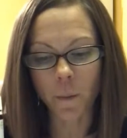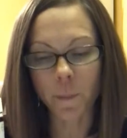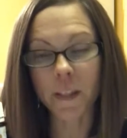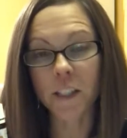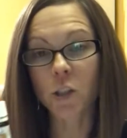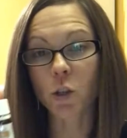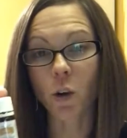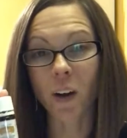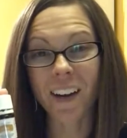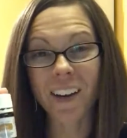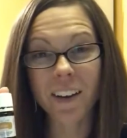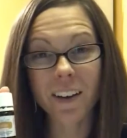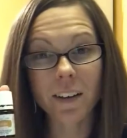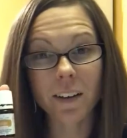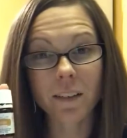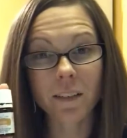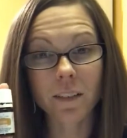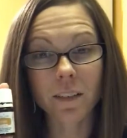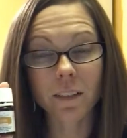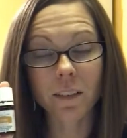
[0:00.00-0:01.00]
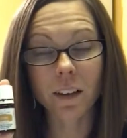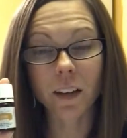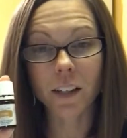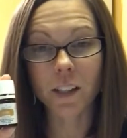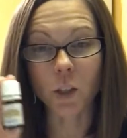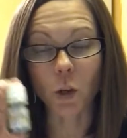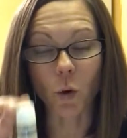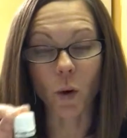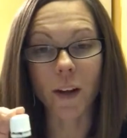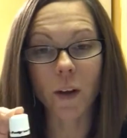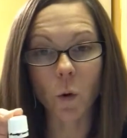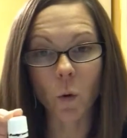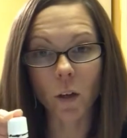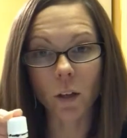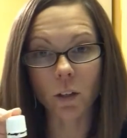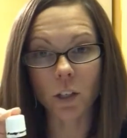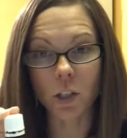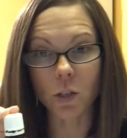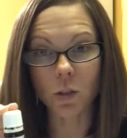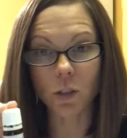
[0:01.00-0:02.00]
It's great. It's a great
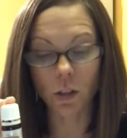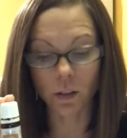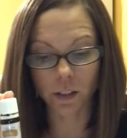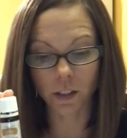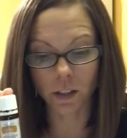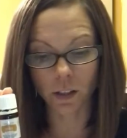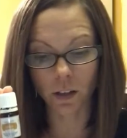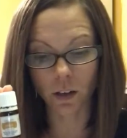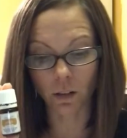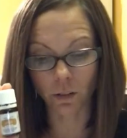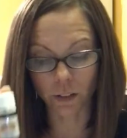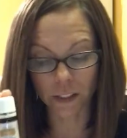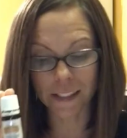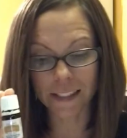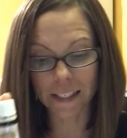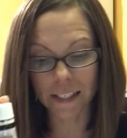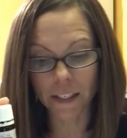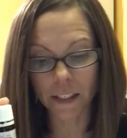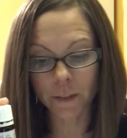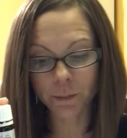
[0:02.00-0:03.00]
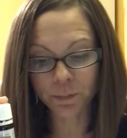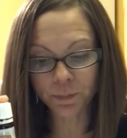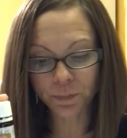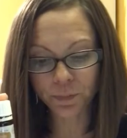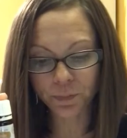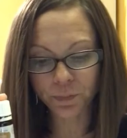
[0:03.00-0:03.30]
oil to use on the skin.